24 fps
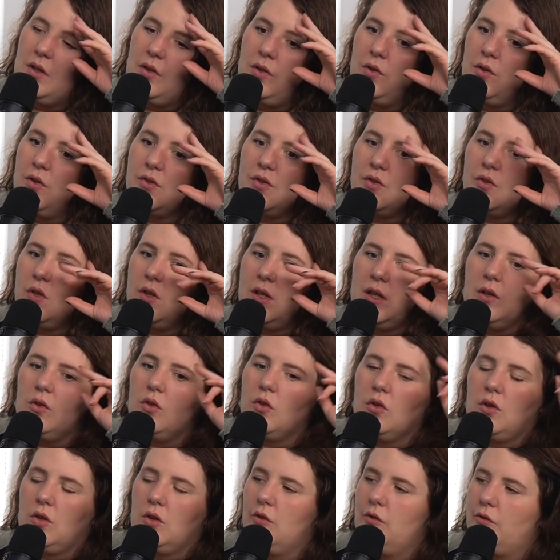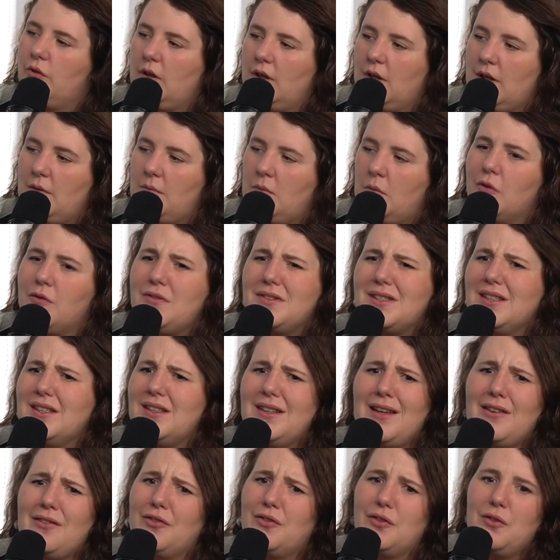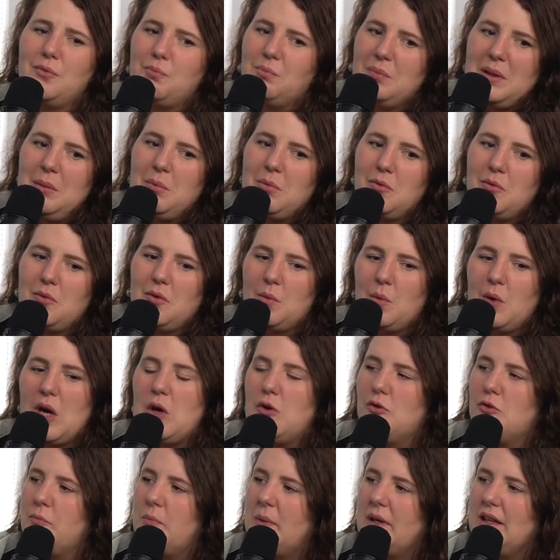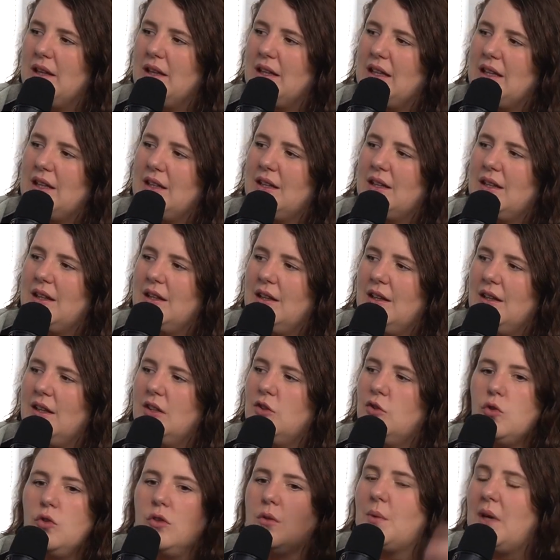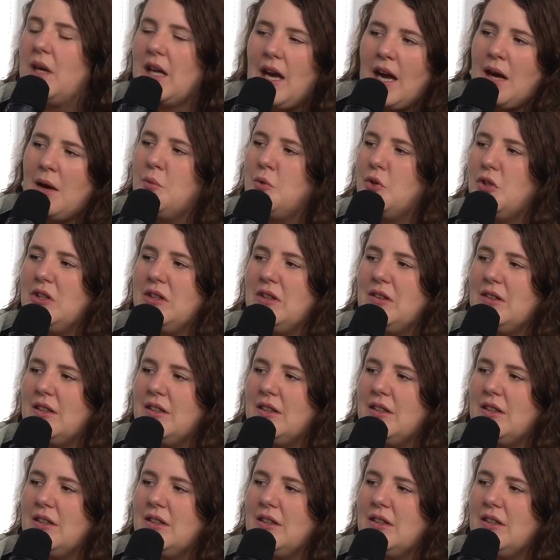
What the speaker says: Who's going to look out for him? Obviously I've got people that will, but like not the way I would.